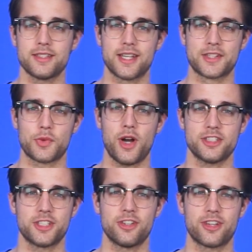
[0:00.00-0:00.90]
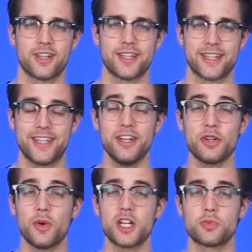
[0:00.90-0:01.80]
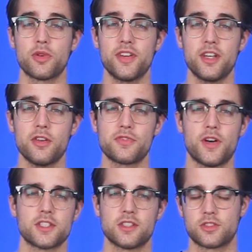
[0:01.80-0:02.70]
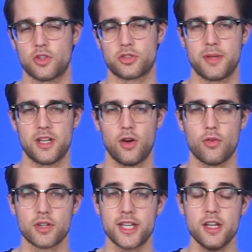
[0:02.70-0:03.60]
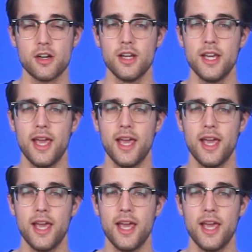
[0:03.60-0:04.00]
Thanks for watching. You can click here to watch more videos, follow us on social media over here,